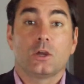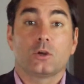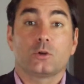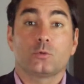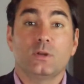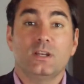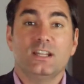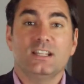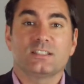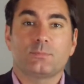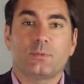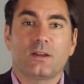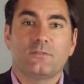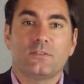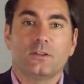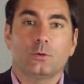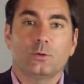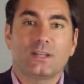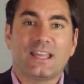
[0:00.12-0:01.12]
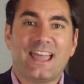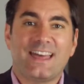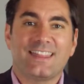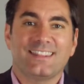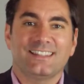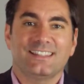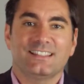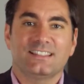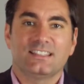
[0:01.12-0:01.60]
Greetings, my fellow
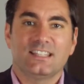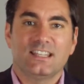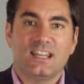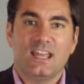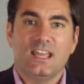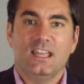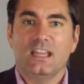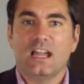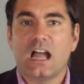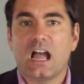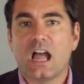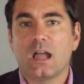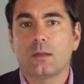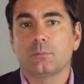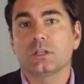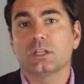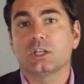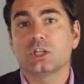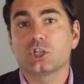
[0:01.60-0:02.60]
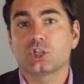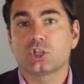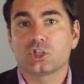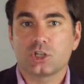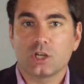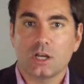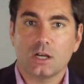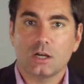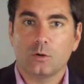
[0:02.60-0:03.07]
Catholic. Today I'm going to
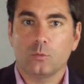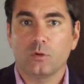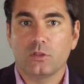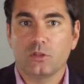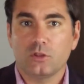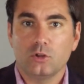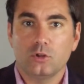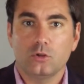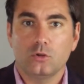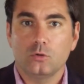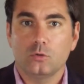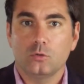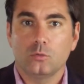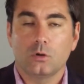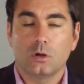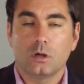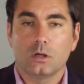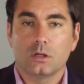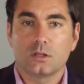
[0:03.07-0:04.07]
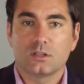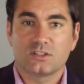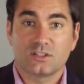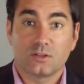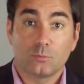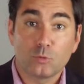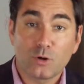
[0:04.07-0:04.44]
share with you some